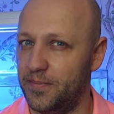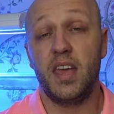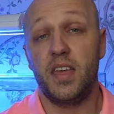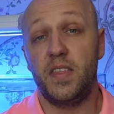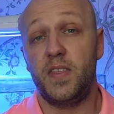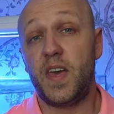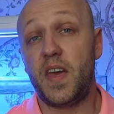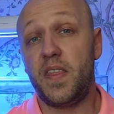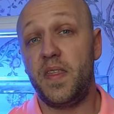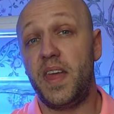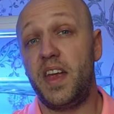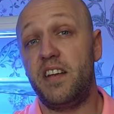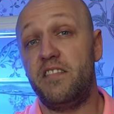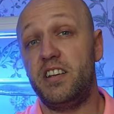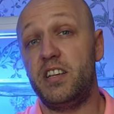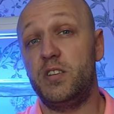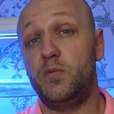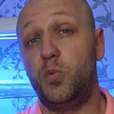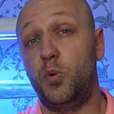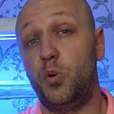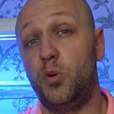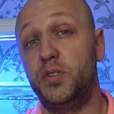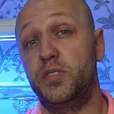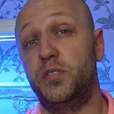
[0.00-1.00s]
Then there is
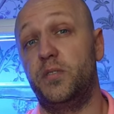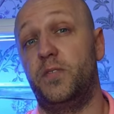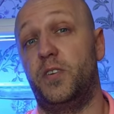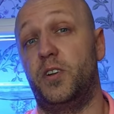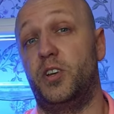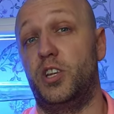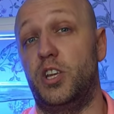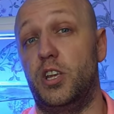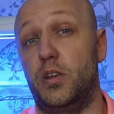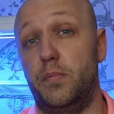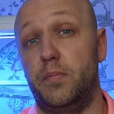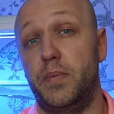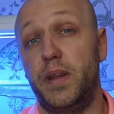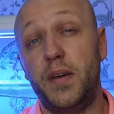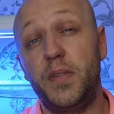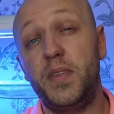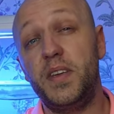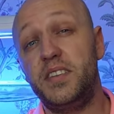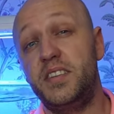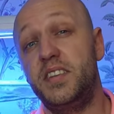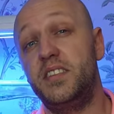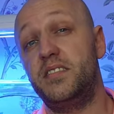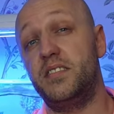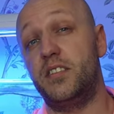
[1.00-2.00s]
water volume. Now
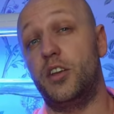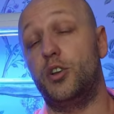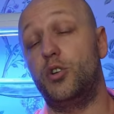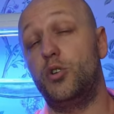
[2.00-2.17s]
this isn't a